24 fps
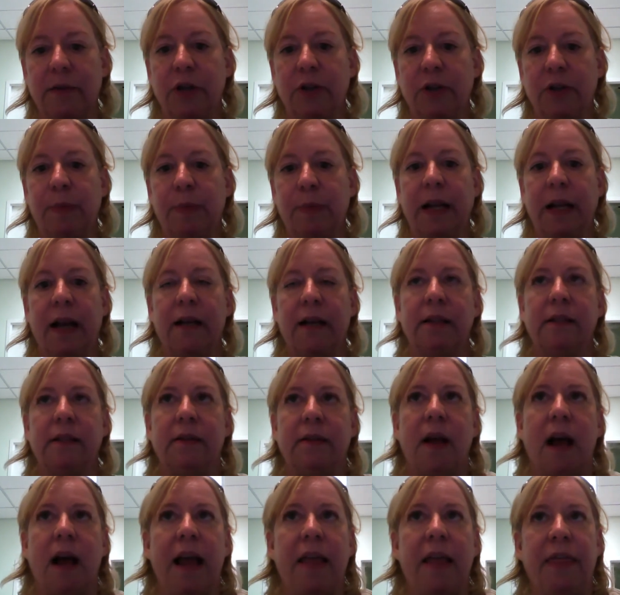just
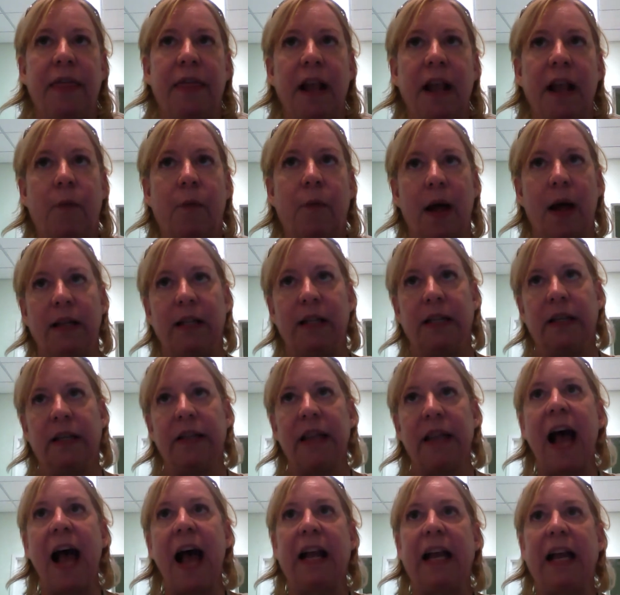because I think what's
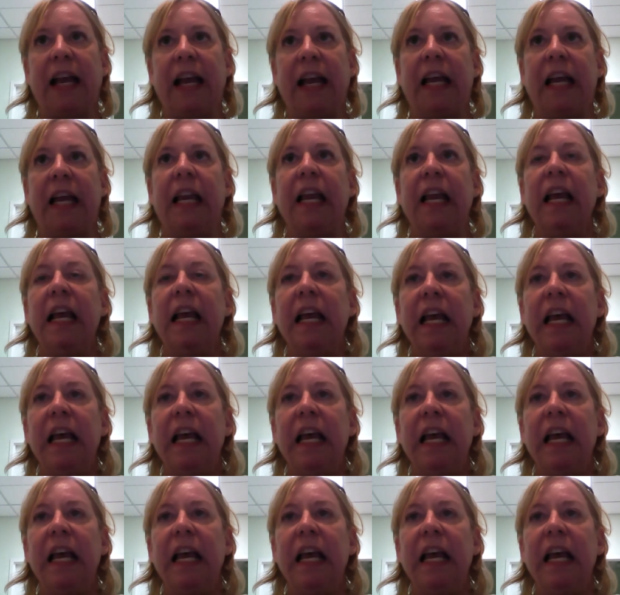lacking